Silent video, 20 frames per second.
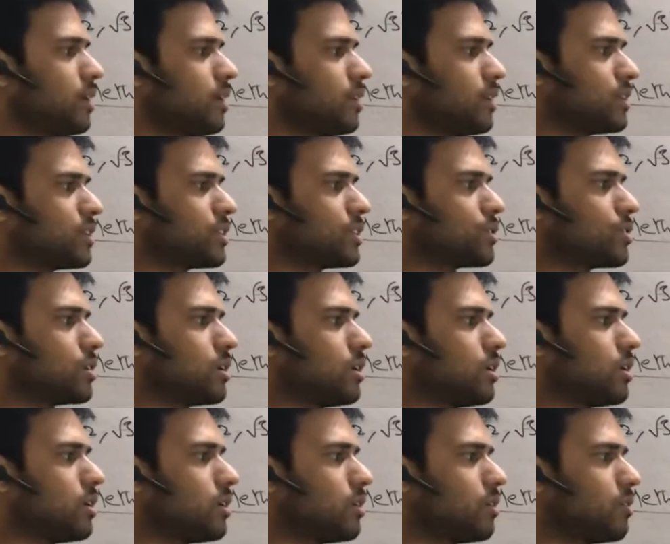That's it.
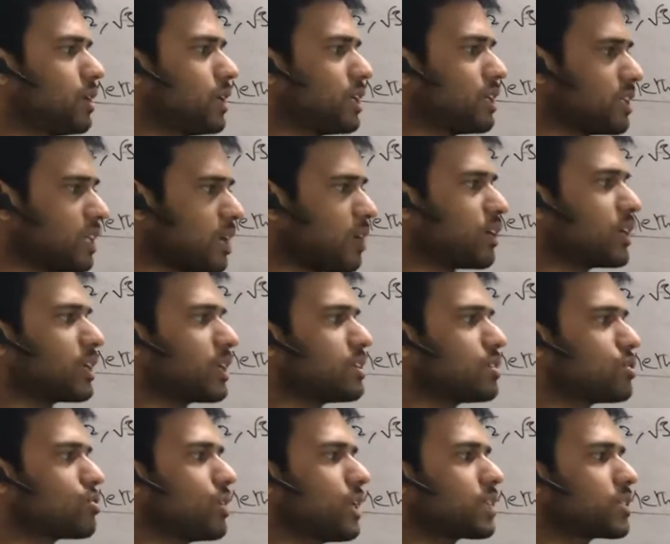In our
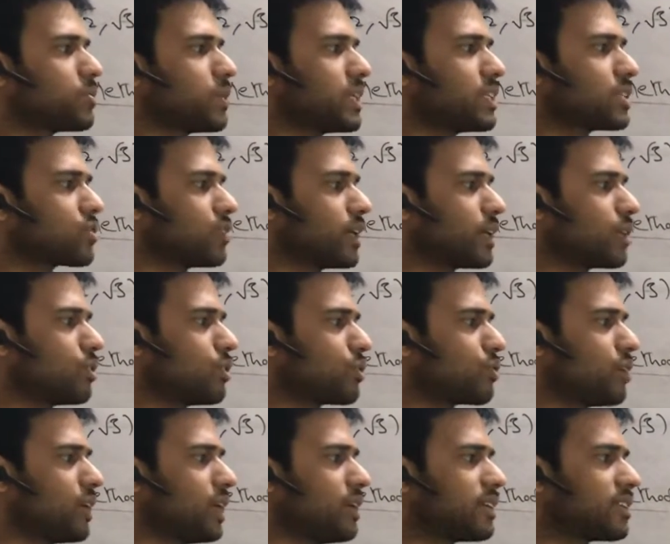case, 2x minus y equal to
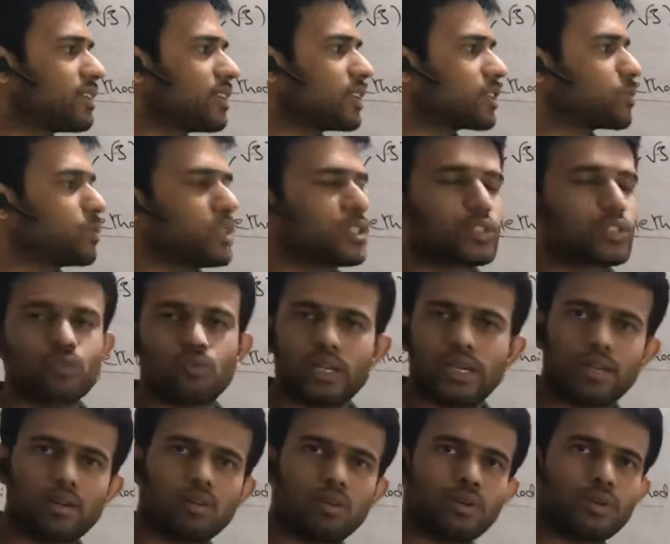5 and 3x plus
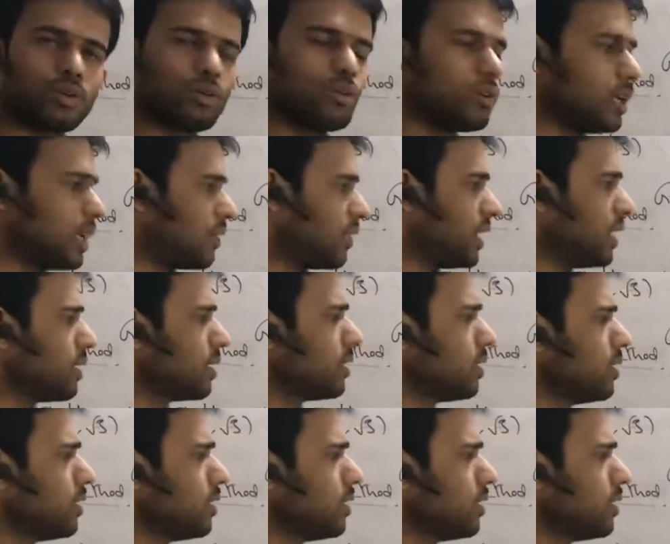2y equal to 11.